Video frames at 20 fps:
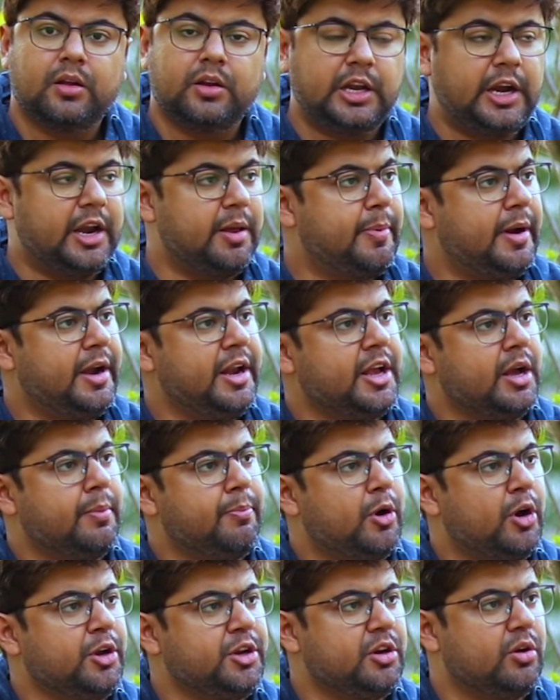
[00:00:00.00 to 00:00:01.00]
Now depending
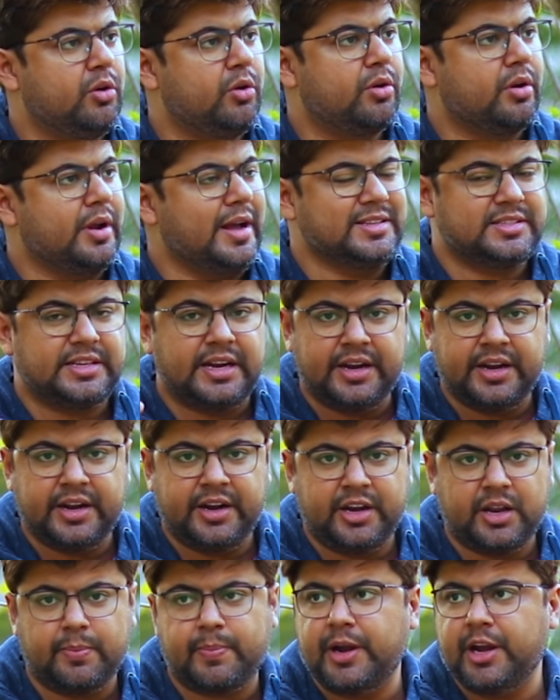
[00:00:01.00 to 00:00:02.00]
upon your
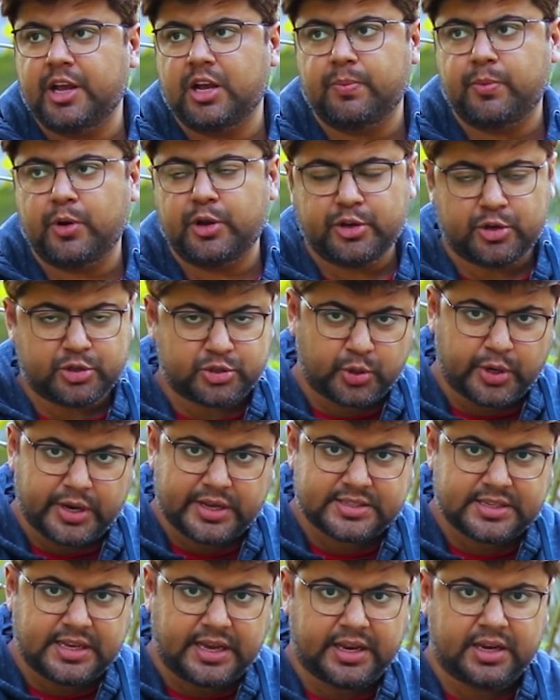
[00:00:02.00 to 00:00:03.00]
ascendant, depending upon your
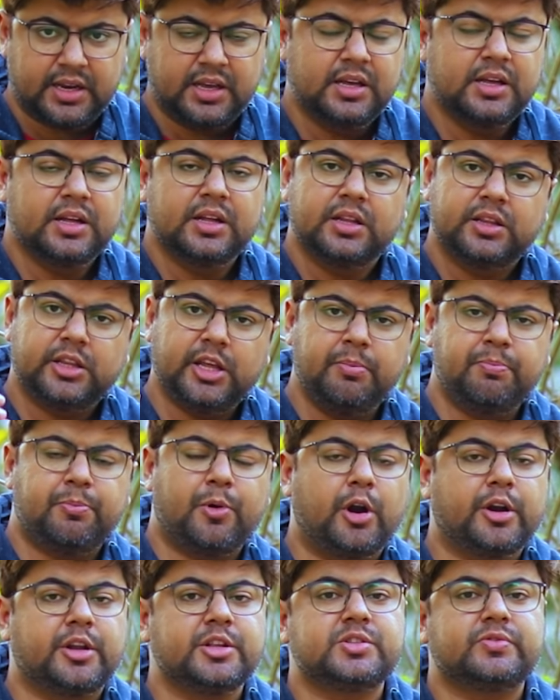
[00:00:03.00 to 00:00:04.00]
zodiac sign, the
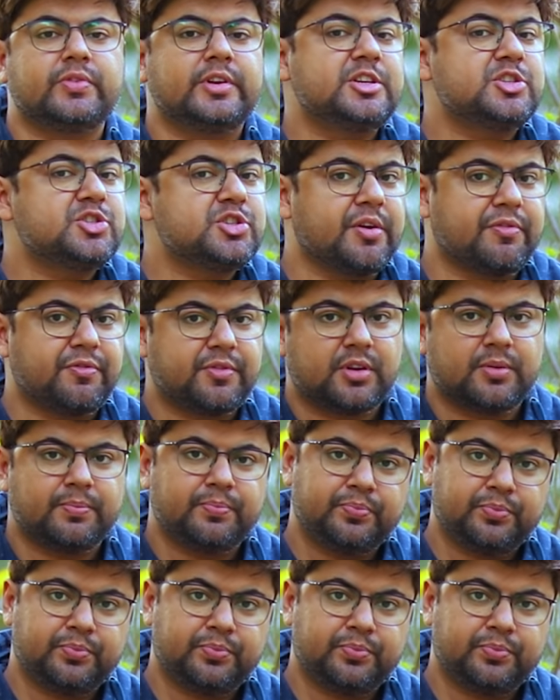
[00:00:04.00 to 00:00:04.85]
importance will shift.